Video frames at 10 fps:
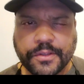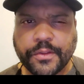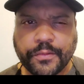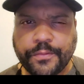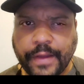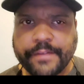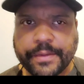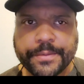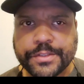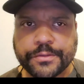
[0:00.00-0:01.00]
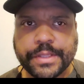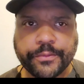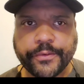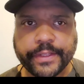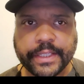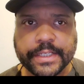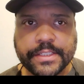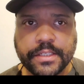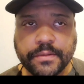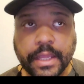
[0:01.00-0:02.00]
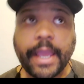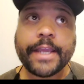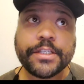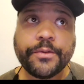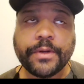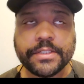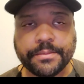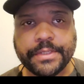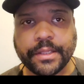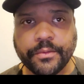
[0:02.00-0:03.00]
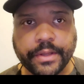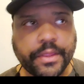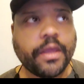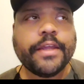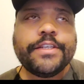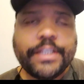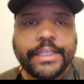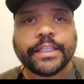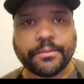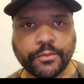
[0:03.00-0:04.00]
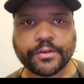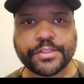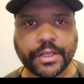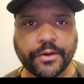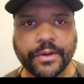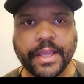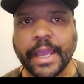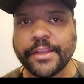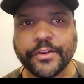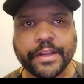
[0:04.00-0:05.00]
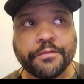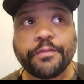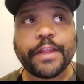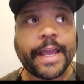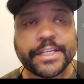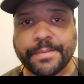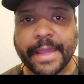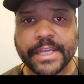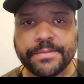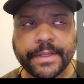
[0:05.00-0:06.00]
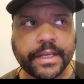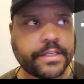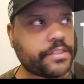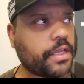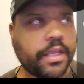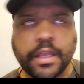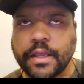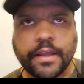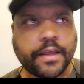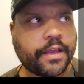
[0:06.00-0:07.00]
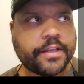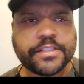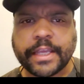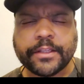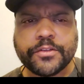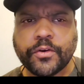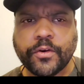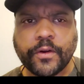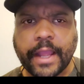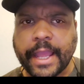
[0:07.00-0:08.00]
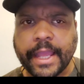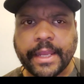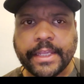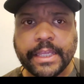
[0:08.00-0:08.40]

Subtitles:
So the 5 episodes that were released actually winds up dealing with Tila more so, and you're getting flashbacks because Skeletor and